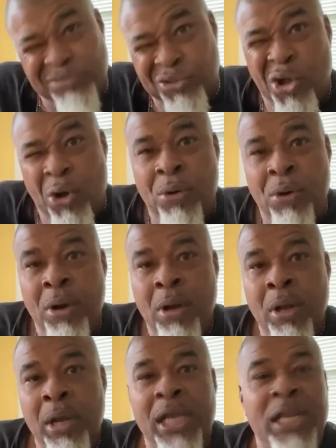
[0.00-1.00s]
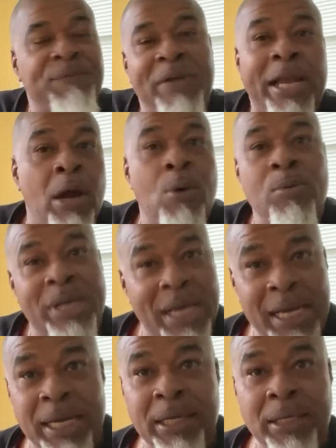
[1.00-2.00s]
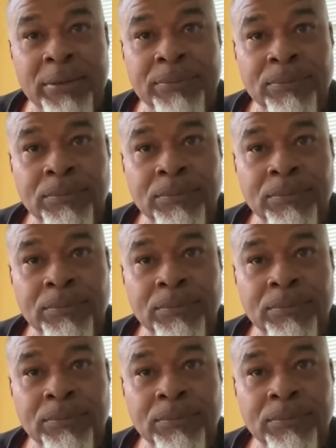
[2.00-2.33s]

you know. And if they don't get it,